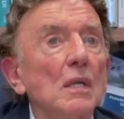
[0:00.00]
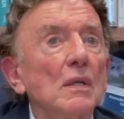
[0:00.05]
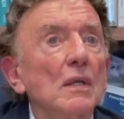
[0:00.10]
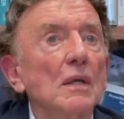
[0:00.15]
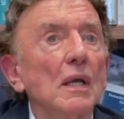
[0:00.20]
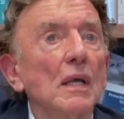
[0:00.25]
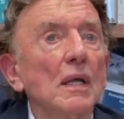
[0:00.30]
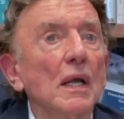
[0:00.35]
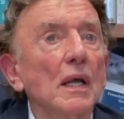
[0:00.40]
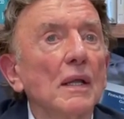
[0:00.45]

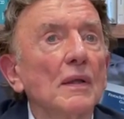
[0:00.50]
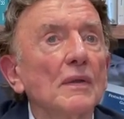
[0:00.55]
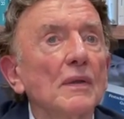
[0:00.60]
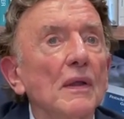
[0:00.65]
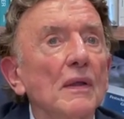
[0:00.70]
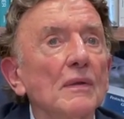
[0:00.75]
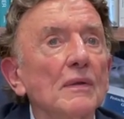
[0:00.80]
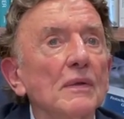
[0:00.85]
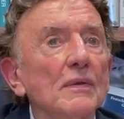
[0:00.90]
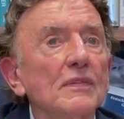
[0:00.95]
uh,
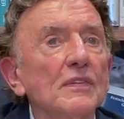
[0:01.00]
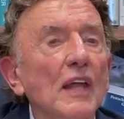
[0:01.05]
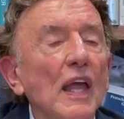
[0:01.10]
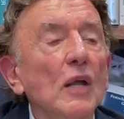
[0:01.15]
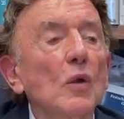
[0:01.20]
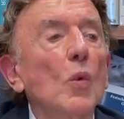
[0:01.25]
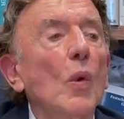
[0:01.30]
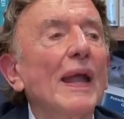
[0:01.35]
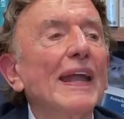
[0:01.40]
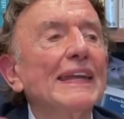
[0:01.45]

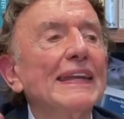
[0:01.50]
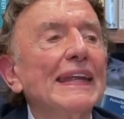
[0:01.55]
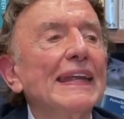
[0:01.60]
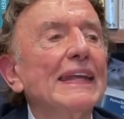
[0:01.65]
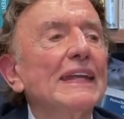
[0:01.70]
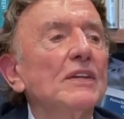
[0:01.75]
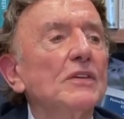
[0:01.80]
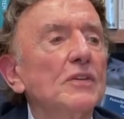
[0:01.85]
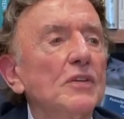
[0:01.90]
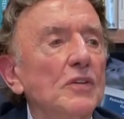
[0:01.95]
segued
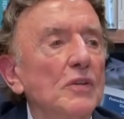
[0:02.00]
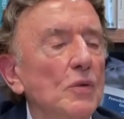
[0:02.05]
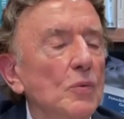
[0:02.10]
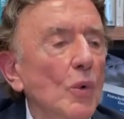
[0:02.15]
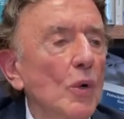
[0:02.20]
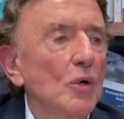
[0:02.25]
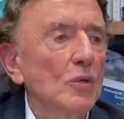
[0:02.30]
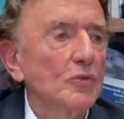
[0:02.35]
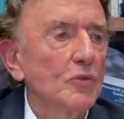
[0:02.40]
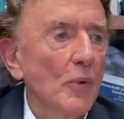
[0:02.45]
into the
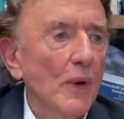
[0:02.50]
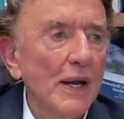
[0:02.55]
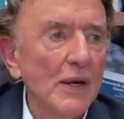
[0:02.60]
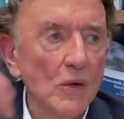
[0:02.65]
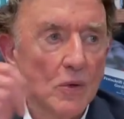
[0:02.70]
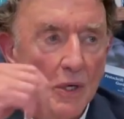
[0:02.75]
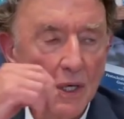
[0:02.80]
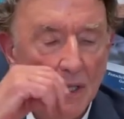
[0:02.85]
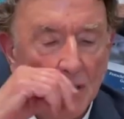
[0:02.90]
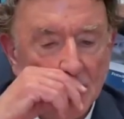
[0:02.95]
World Trade
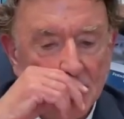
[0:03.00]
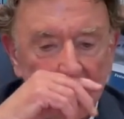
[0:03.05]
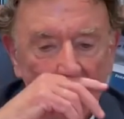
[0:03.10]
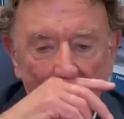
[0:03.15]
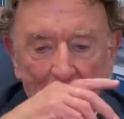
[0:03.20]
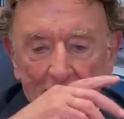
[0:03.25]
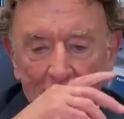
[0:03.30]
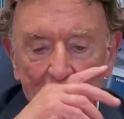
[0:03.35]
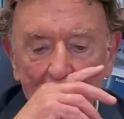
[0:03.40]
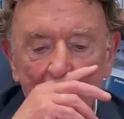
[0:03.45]

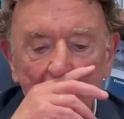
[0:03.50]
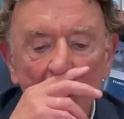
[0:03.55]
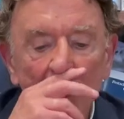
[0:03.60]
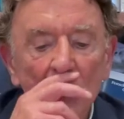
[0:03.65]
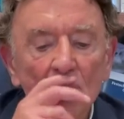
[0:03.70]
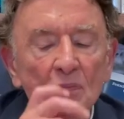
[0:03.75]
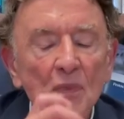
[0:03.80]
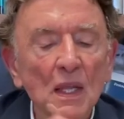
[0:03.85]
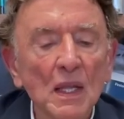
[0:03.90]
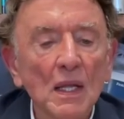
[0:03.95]
Organization,
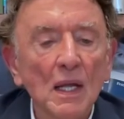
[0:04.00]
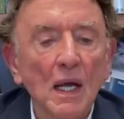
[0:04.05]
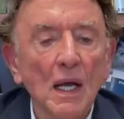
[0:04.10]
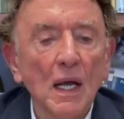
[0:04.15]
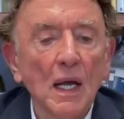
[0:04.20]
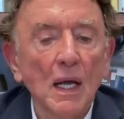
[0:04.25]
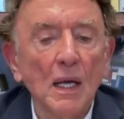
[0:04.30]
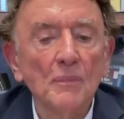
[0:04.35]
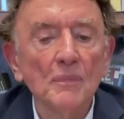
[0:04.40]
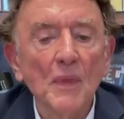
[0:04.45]

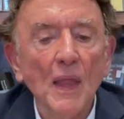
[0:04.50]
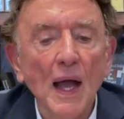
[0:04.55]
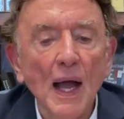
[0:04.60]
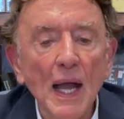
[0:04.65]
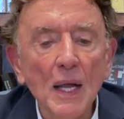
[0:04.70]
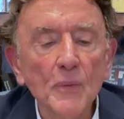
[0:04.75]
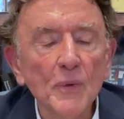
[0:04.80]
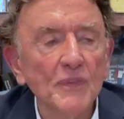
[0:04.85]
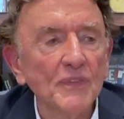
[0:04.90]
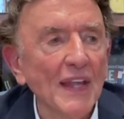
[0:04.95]
um,
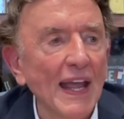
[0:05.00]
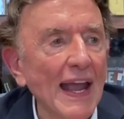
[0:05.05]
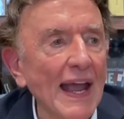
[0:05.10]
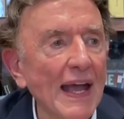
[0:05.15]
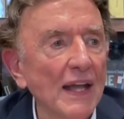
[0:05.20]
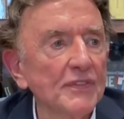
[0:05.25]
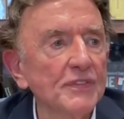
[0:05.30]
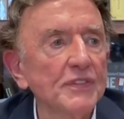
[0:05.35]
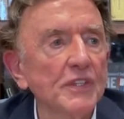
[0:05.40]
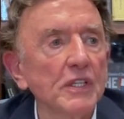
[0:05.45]
I was
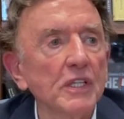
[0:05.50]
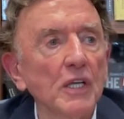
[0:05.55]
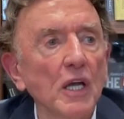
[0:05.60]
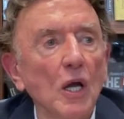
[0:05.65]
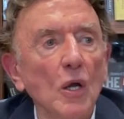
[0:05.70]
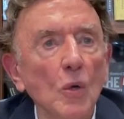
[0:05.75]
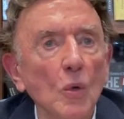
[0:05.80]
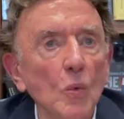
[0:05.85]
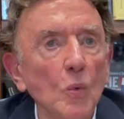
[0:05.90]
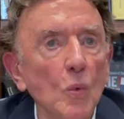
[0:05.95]
asked to
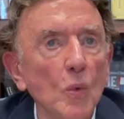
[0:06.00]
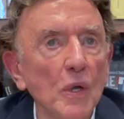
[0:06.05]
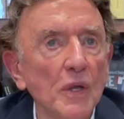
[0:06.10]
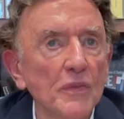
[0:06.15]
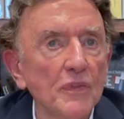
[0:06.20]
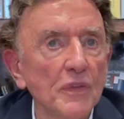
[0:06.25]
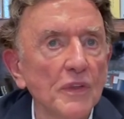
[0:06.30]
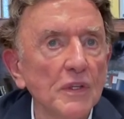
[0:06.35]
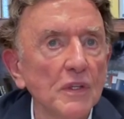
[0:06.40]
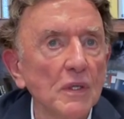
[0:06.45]
go
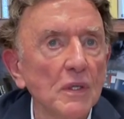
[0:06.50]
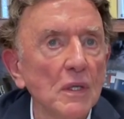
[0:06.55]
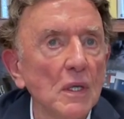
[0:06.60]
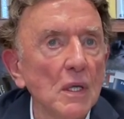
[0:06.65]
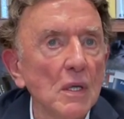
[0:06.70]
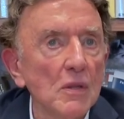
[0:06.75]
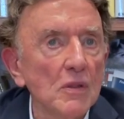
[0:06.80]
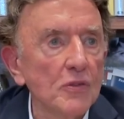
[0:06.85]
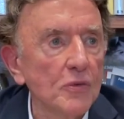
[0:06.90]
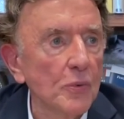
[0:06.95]
with the
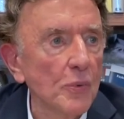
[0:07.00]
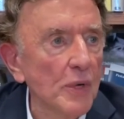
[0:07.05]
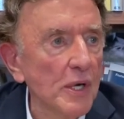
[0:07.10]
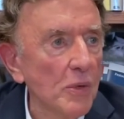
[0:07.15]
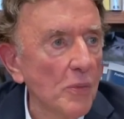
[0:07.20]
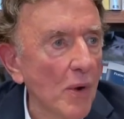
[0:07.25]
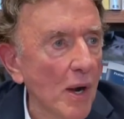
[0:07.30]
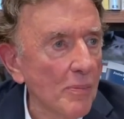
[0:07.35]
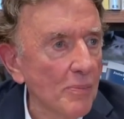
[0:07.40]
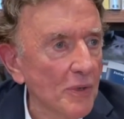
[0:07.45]
three
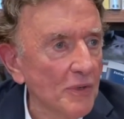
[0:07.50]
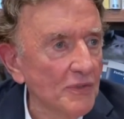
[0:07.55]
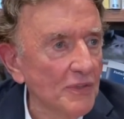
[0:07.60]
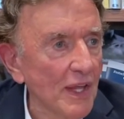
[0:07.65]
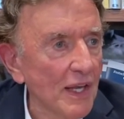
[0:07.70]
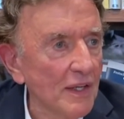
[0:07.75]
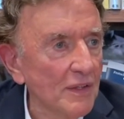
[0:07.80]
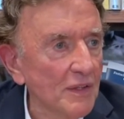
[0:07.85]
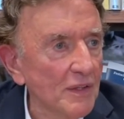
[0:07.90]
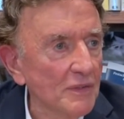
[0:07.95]

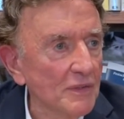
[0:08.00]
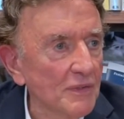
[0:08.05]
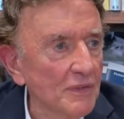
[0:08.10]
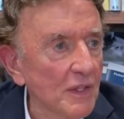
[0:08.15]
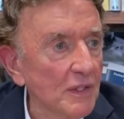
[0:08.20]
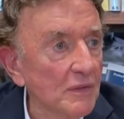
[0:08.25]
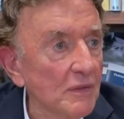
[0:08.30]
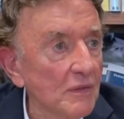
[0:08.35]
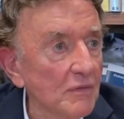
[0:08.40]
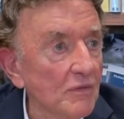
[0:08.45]
representatives
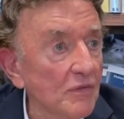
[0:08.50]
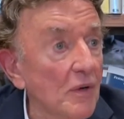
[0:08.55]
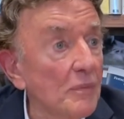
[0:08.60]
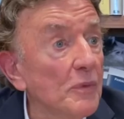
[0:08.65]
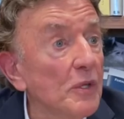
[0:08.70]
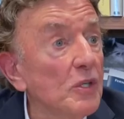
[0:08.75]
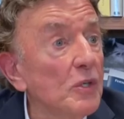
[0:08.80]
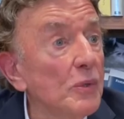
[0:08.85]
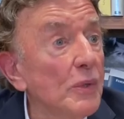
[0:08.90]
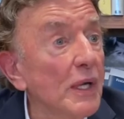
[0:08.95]
from
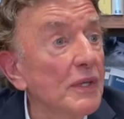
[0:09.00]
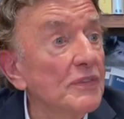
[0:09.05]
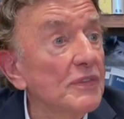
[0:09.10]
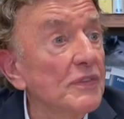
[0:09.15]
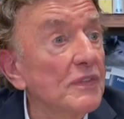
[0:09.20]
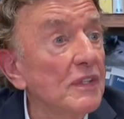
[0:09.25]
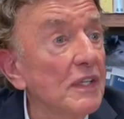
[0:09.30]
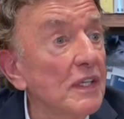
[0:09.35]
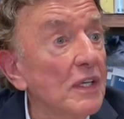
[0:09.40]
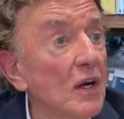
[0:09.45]
the
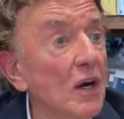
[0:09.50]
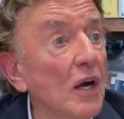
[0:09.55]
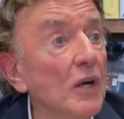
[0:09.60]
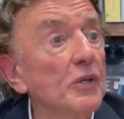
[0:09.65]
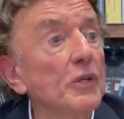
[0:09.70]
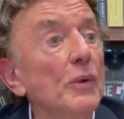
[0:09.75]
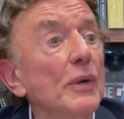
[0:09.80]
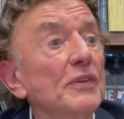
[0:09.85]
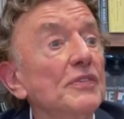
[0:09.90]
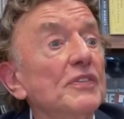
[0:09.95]
USTR,
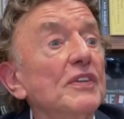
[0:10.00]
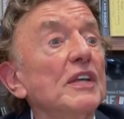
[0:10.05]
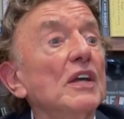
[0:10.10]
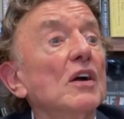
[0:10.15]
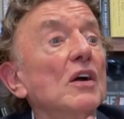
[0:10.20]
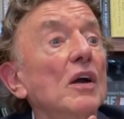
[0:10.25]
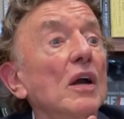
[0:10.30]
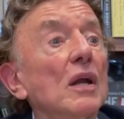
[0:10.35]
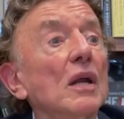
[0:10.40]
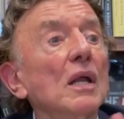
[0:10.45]

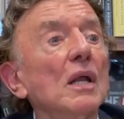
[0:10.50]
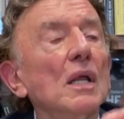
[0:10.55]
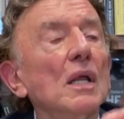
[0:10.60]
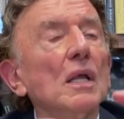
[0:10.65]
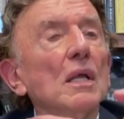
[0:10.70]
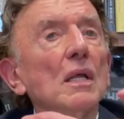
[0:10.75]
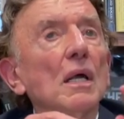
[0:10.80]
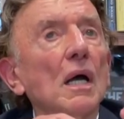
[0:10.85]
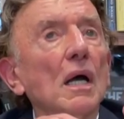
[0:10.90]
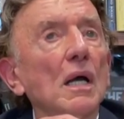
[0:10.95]
USTR,
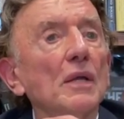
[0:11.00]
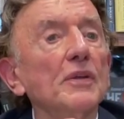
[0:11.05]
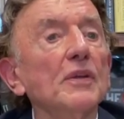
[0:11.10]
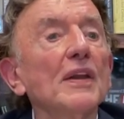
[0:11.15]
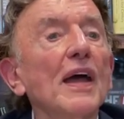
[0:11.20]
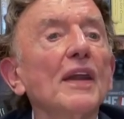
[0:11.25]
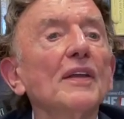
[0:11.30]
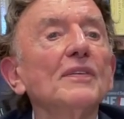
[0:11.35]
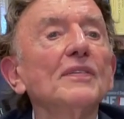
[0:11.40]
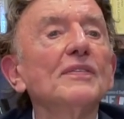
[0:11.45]
uh,
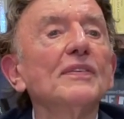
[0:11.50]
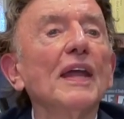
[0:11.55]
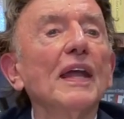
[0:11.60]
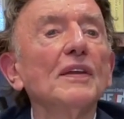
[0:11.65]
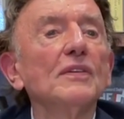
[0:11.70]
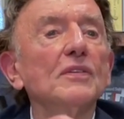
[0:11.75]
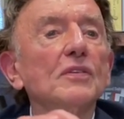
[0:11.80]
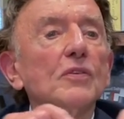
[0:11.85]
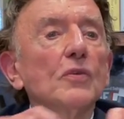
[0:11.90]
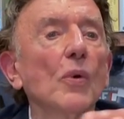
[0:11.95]
United
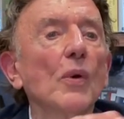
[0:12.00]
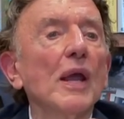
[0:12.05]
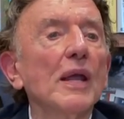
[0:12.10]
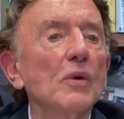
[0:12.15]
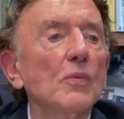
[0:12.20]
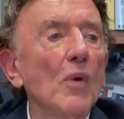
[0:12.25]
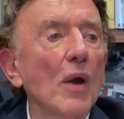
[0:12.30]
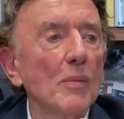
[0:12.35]
States Trade mm-hmm.